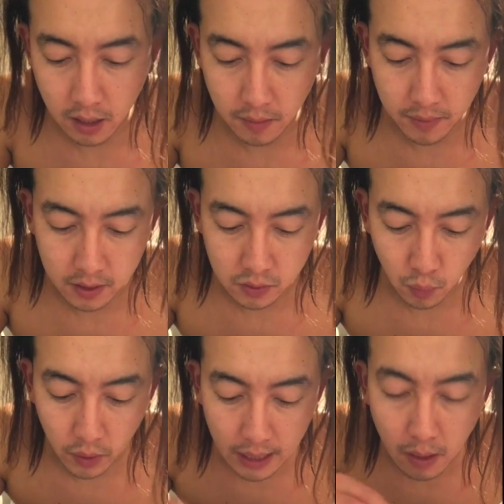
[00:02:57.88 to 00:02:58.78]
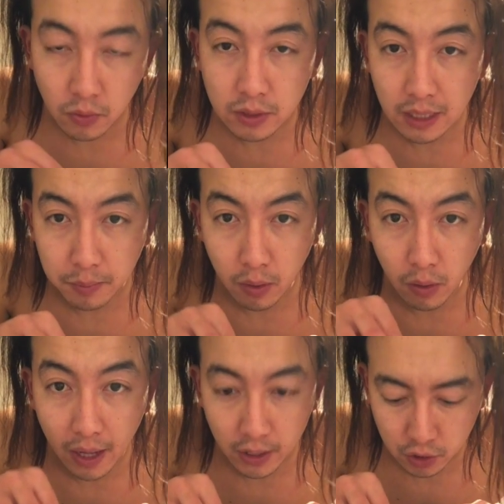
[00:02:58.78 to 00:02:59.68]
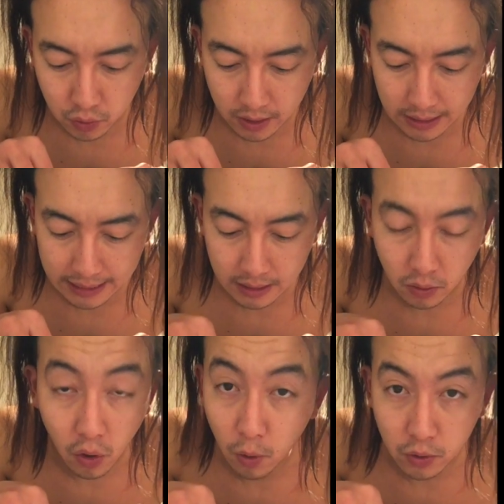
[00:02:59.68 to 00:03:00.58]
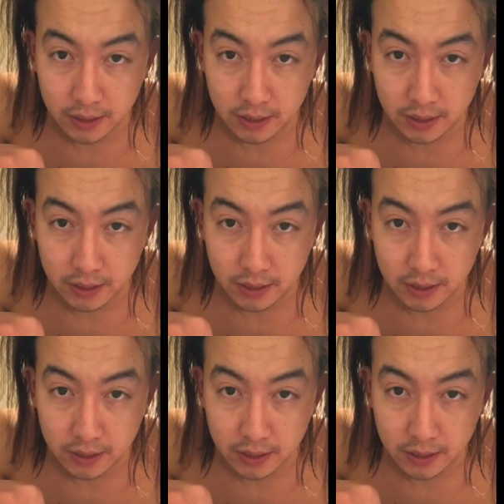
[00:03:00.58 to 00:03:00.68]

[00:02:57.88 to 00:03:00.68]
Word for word: Because when I was in Nepal I used to get ill all the